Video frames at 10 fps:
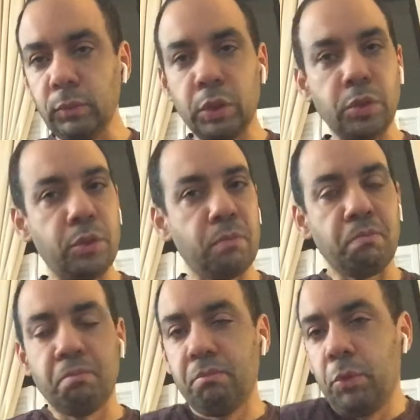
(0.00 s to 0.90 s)
You
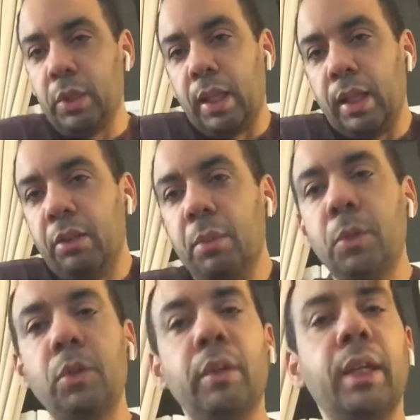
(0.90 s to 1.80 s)
can learn them
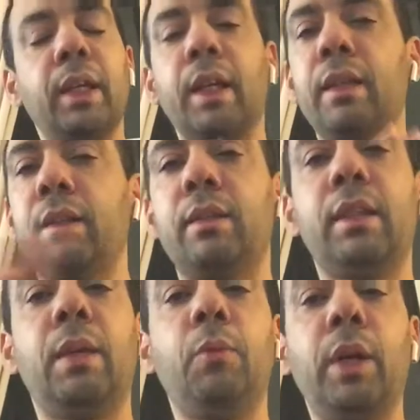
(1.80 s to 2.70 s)
all
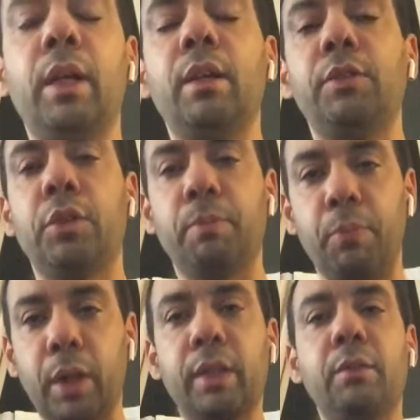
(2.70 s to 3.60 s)
same way. Just
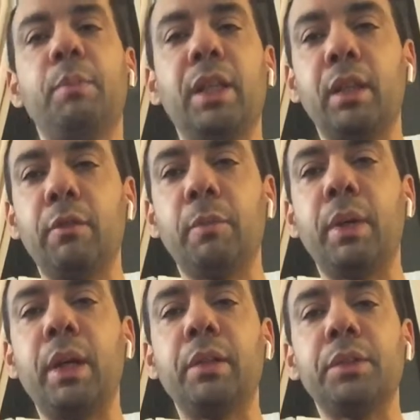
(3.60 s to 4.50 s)
practice many different
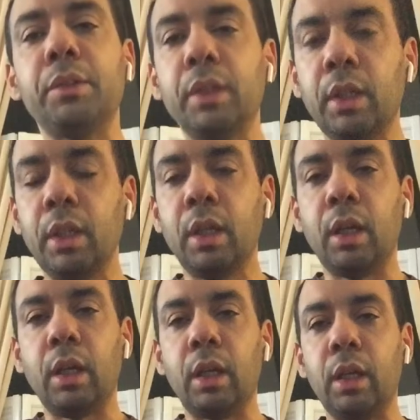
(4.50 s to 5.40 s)
patterns,
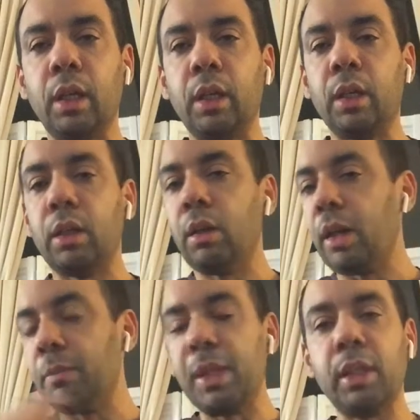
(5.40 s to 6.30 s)

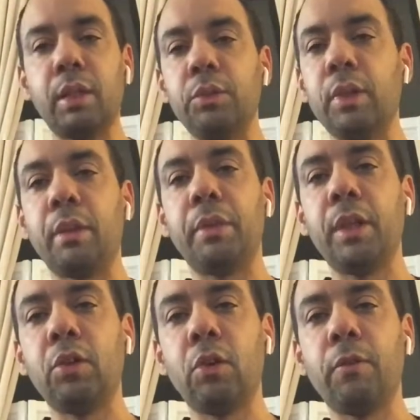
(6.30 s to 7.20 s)
as many as you can
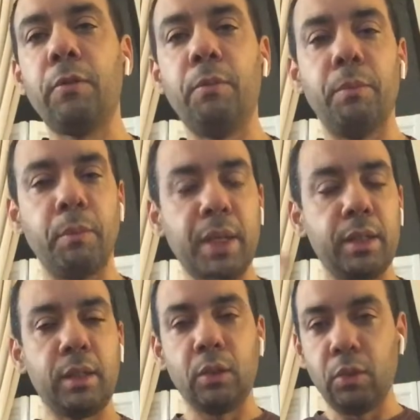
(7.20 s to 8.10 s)
think of,
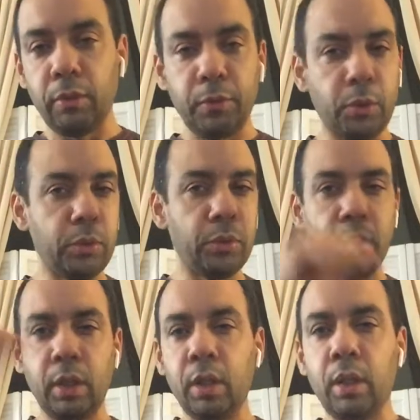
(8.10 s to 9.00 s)
mixing all of those
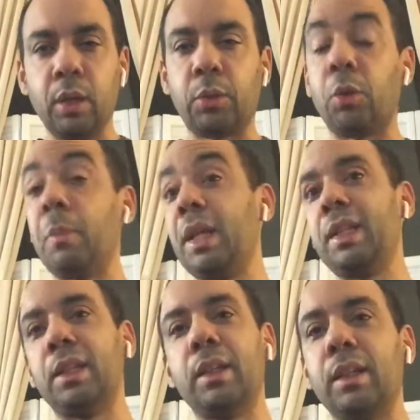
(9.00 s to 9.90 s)

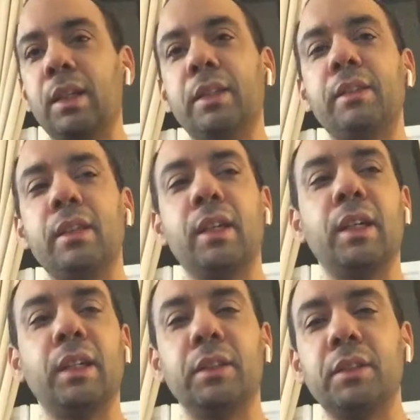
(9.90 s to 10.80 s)
chromatic
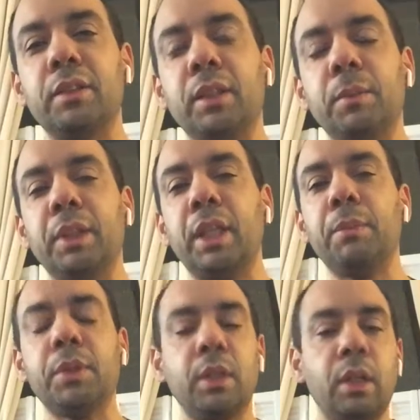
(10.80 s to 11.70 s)
syllable names.